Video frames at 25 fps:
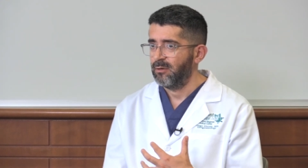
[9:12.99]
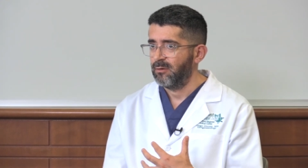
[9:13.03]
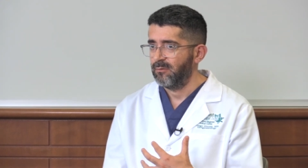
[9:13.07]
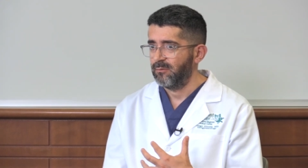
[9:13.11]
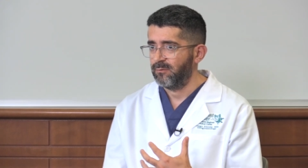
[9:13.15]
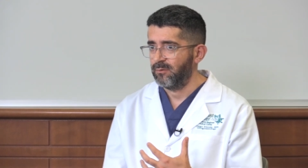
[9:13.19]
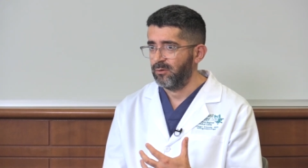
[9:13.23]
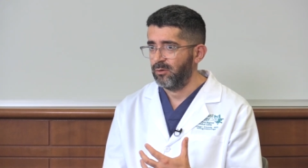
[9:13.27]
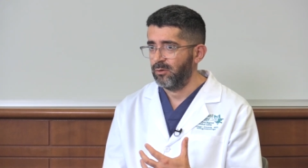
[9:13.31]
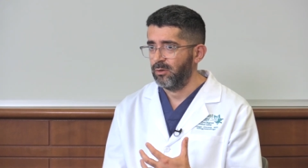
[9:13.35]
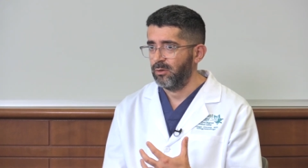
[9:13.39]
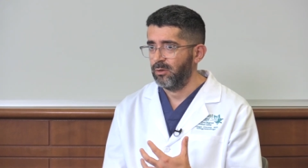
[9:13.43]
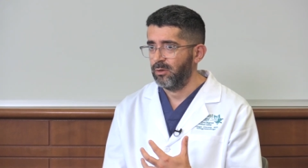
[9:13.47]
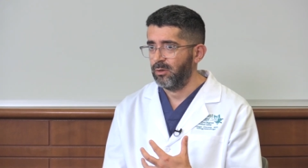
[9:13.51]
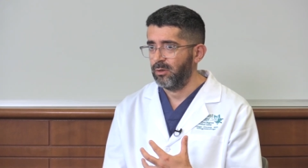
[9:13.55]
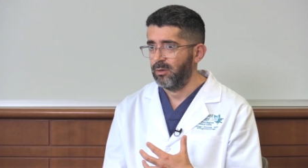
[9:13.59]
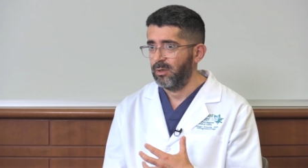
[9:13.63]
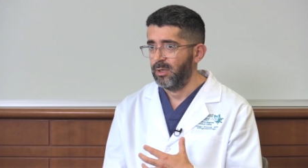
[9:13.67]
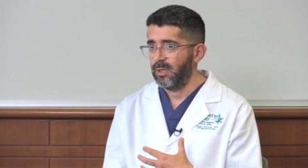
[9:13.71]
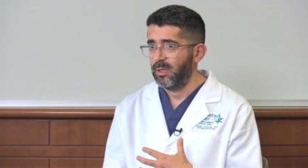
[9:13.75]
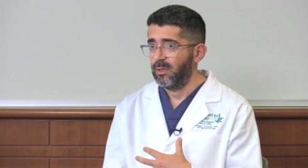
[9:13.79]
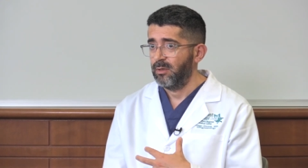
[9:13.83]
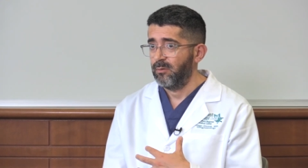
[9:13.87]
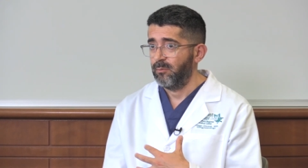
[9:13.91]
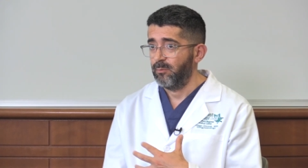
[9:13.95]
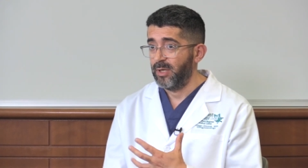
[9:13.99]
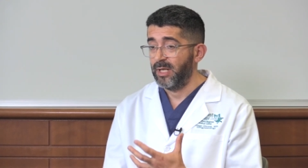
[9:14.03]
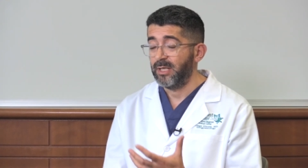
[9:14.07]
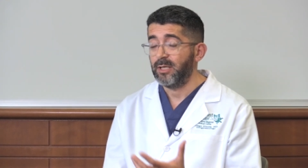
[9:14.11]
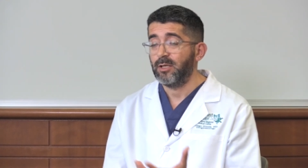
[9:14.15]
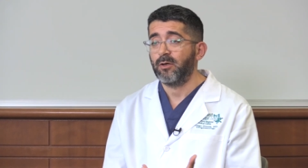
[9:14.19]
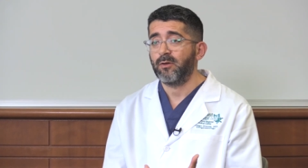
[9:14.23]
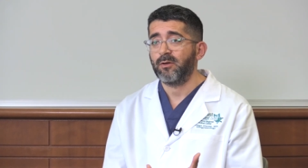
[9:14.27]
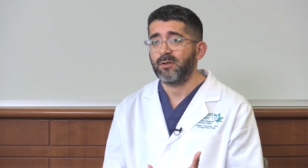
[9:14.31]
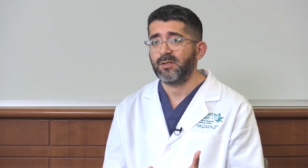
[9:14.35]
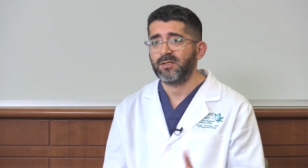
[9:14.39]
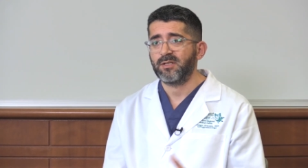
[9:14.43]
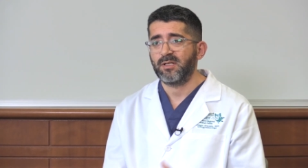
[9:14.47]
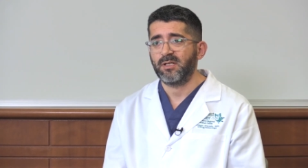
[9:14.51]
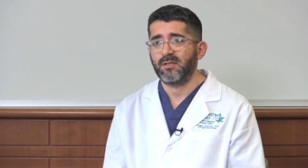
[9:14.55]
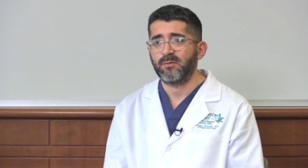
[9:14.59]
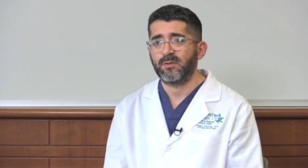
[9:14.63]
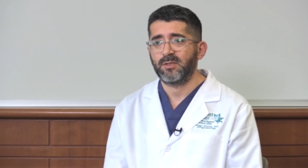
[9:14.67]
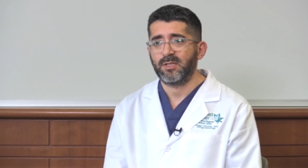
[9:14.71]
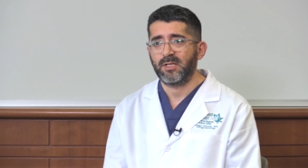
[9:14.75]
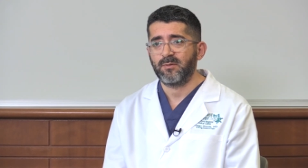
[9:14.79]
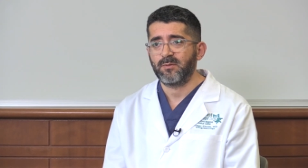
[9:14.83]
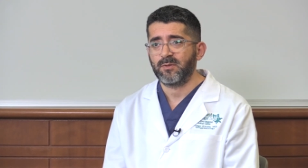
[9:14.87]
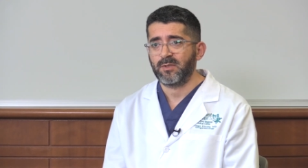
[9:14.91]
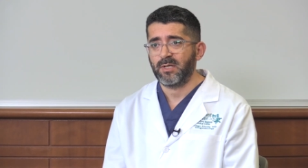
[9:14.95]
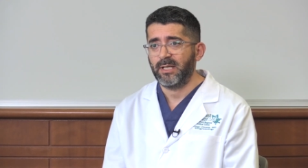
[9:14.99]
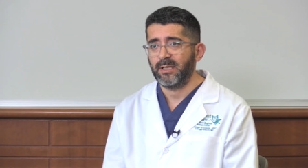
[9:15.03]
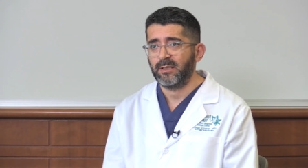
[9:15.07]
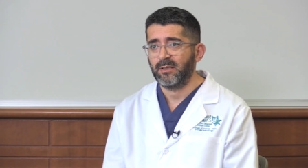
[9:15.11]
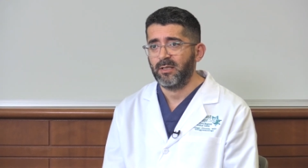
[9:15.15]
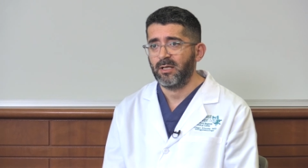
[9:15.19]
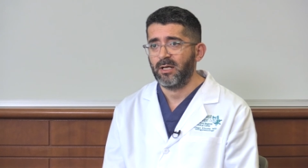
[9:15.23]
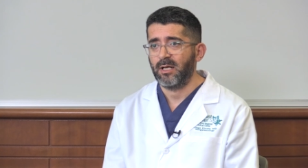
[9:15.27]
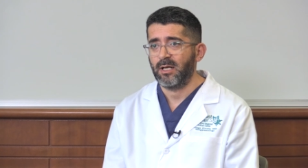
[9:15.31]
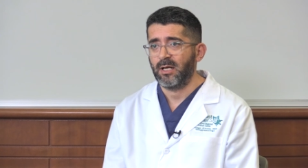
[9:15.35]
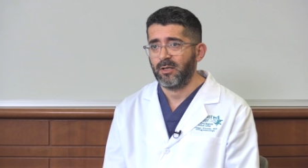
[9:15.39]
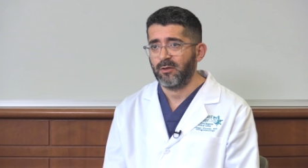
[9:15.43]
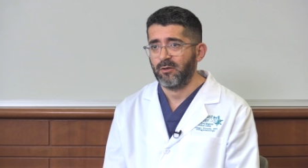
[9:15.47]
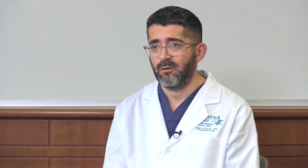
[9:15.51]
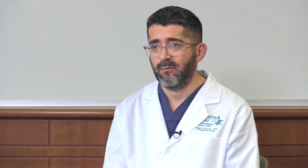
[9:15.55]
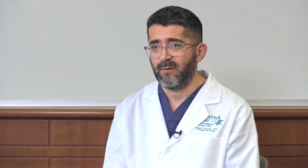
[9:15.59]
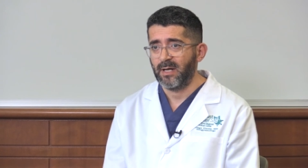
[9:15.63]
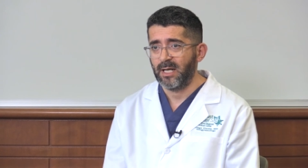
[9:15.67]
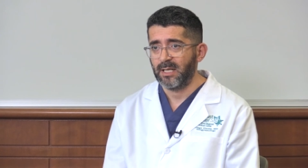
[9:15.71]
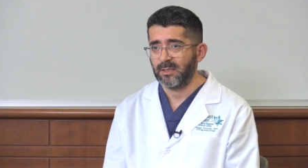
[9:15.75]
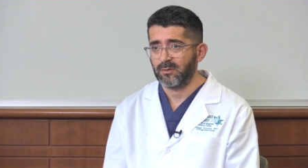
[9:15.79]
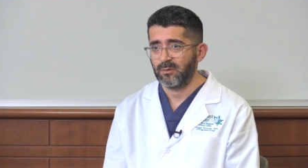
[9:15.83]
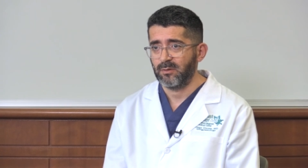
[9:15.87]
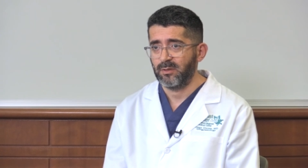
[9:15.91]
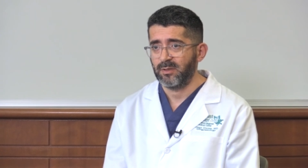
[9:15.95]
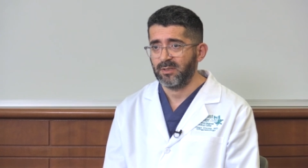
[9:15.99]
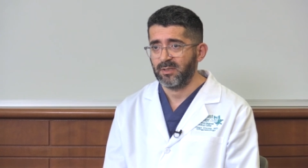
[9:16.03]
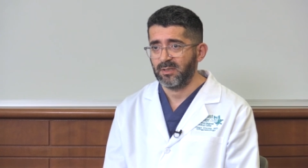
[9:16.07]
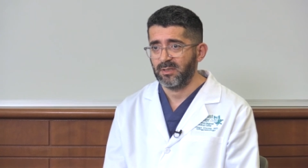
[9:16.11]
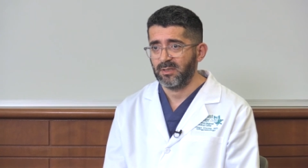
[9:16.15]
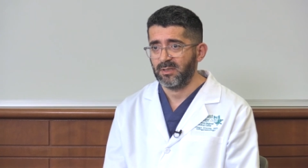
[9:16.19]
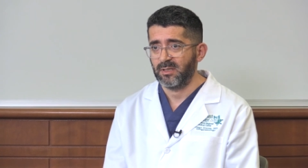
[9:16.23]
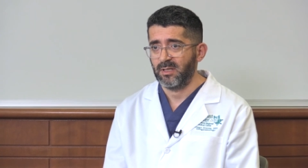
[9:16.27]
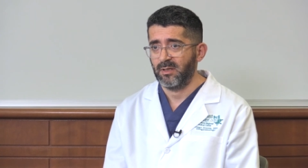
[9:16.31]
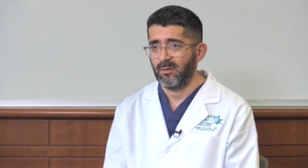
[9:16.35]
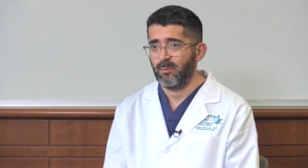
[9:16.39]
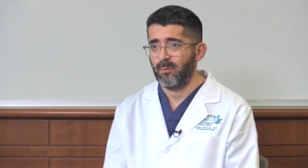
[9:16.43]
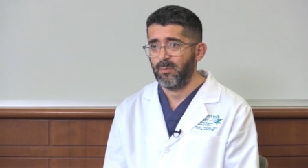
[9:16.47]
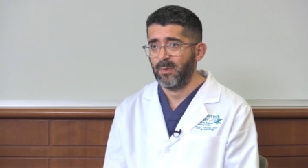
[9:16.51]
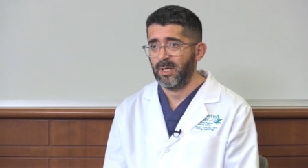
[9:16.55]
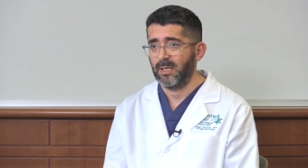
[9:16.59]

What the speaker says: for many other systems like the cardiovascular system,